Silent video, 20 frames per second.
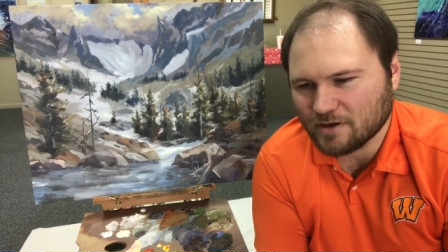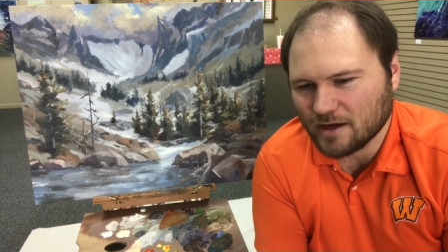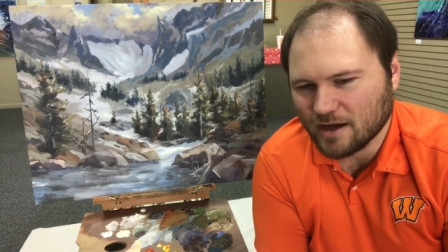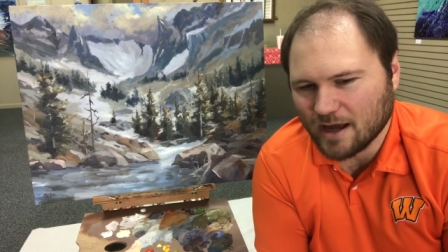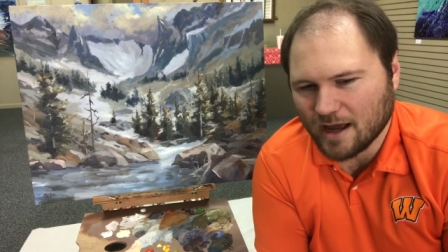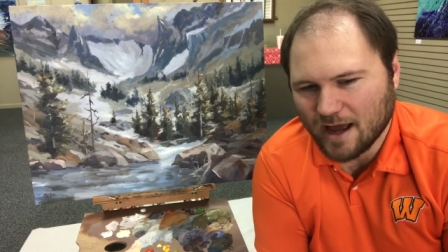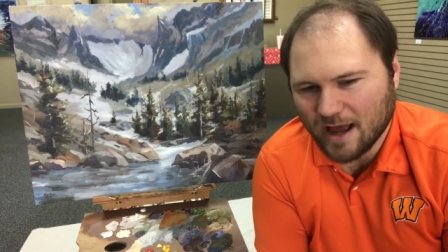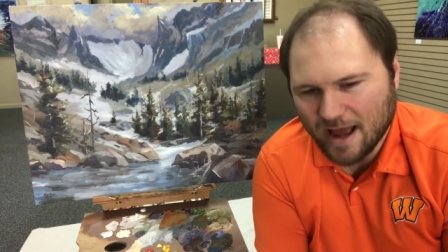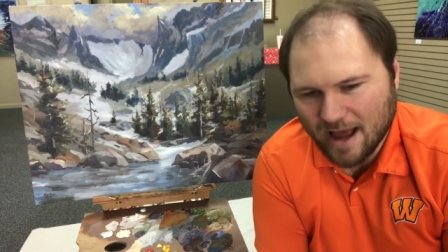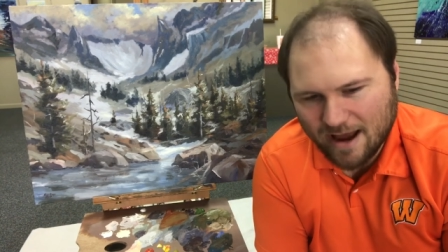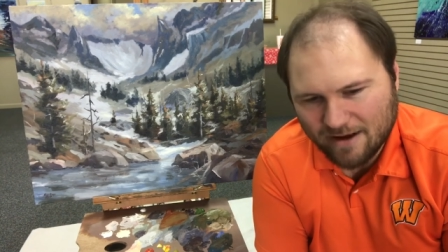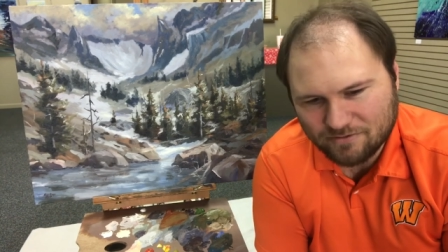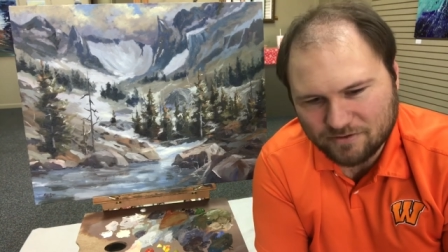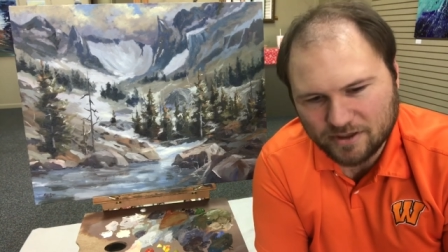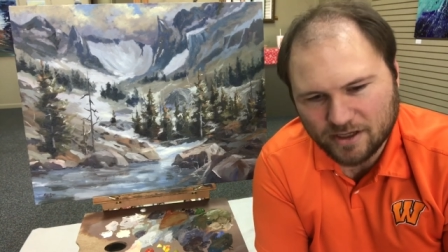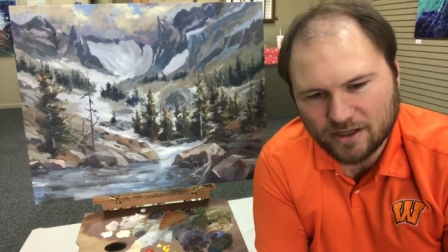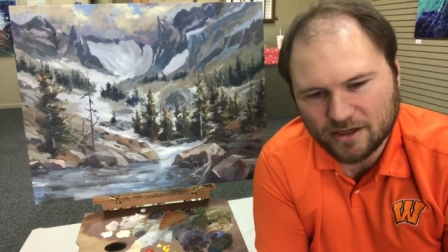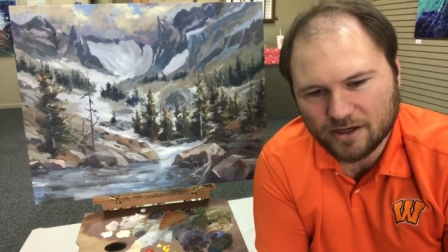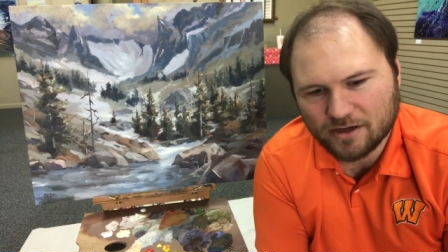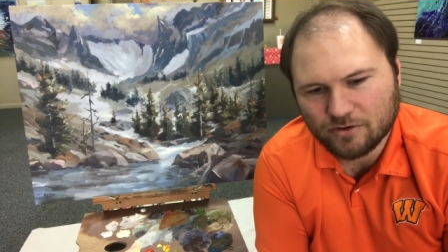have to
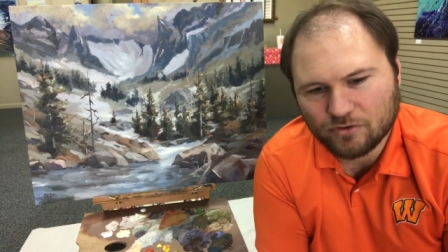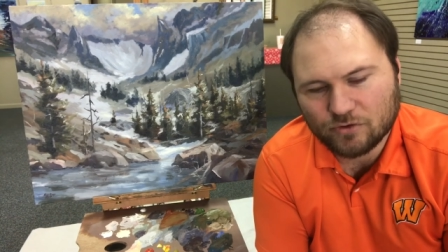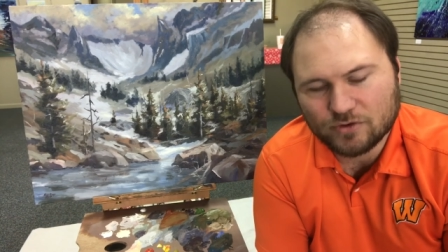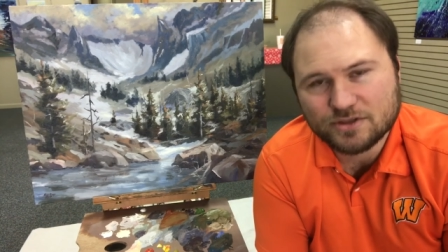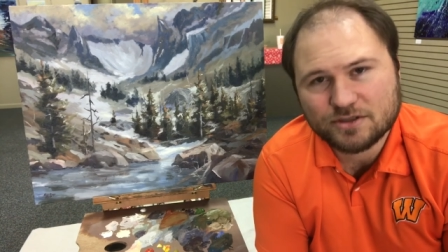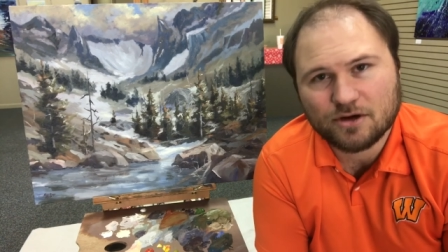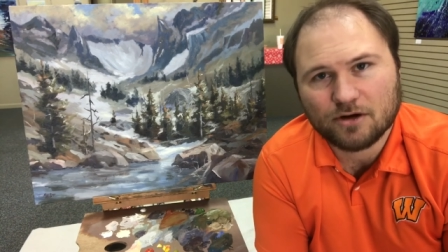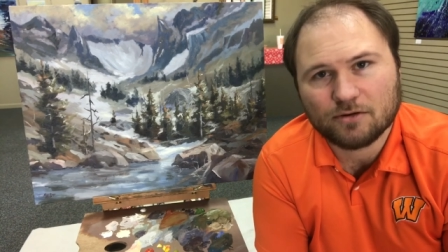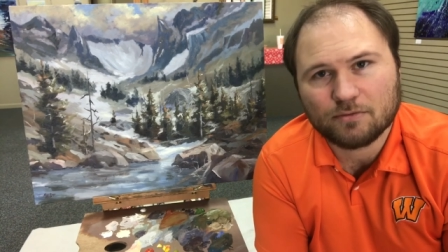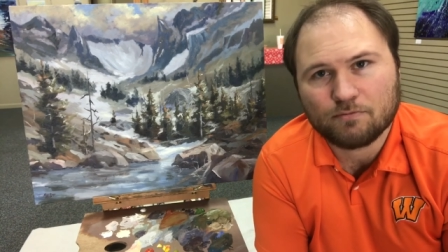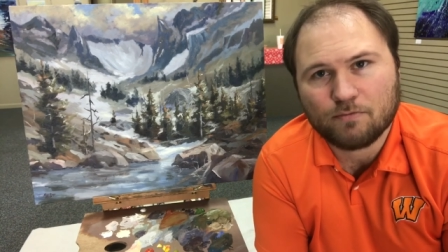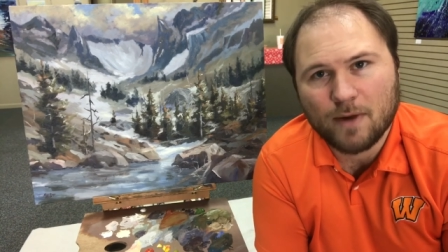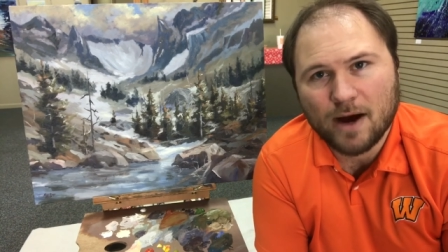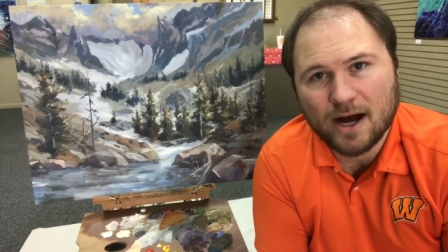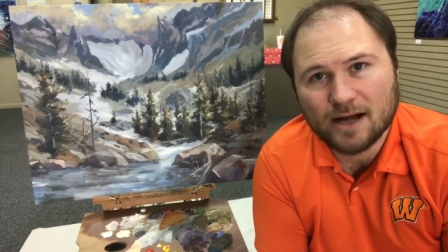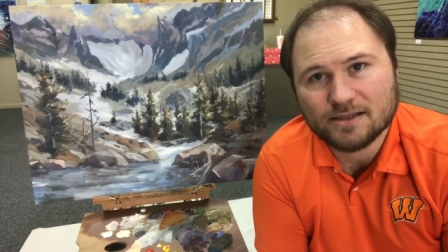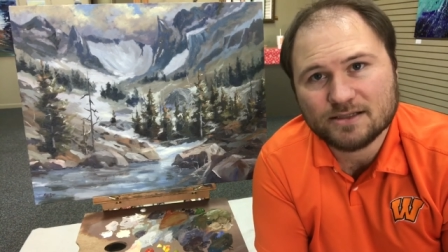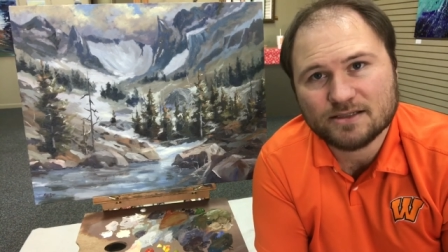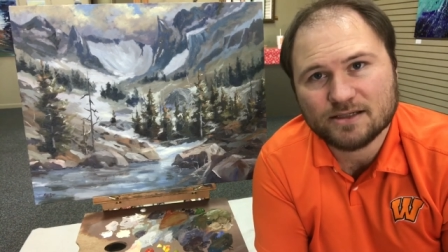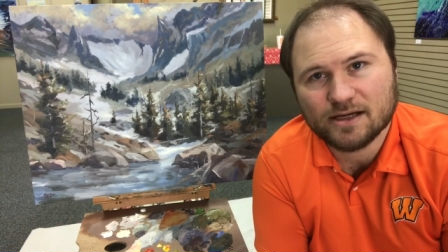get into a certain
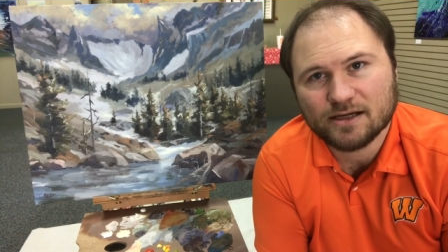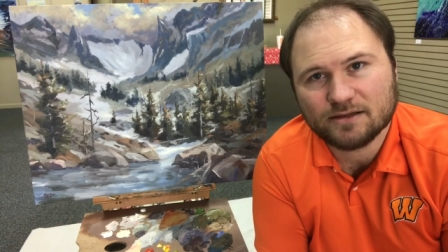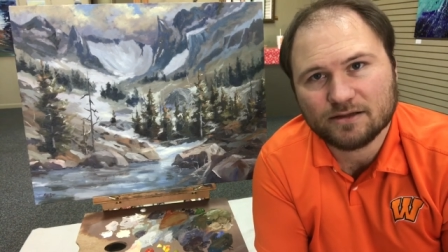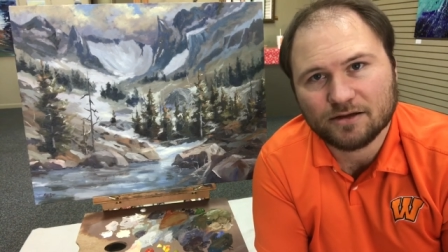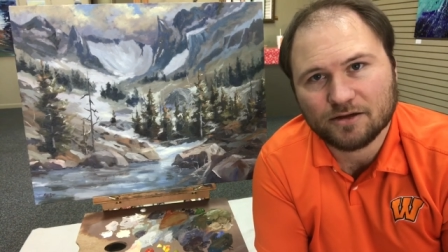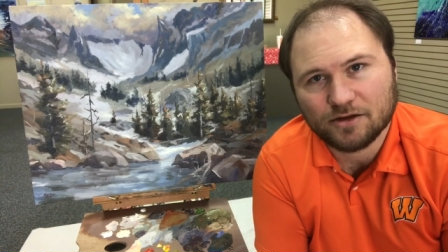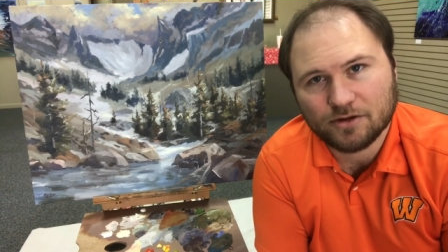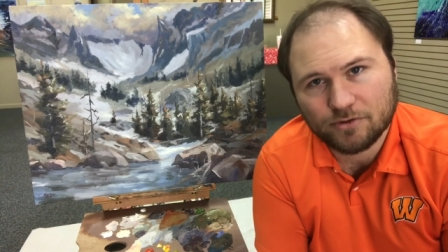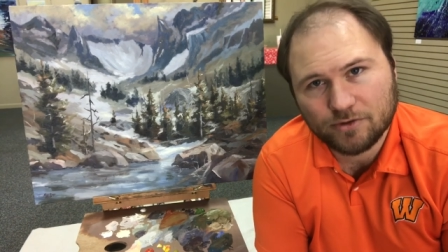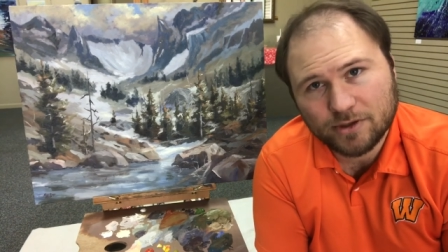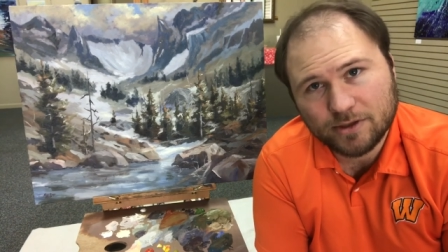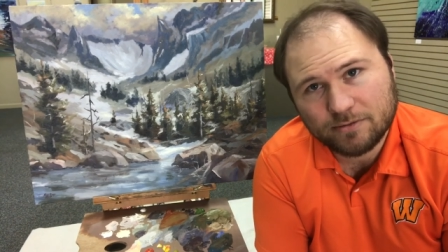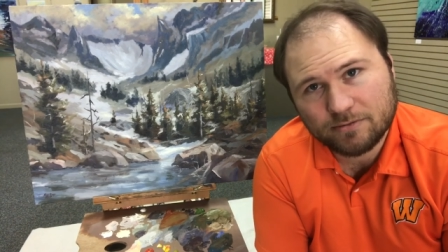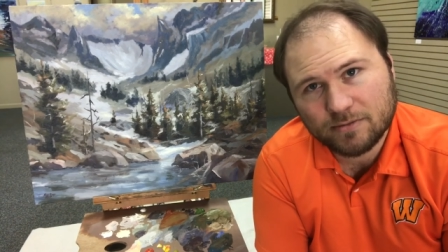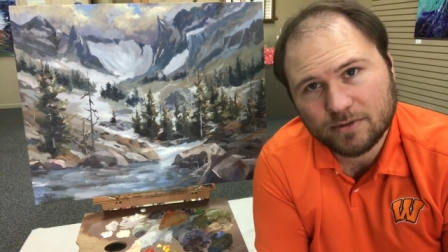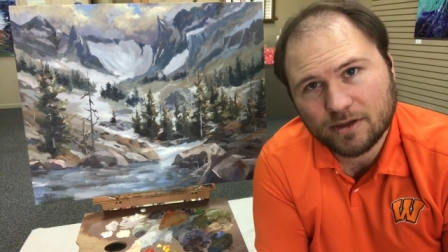mindset to do it.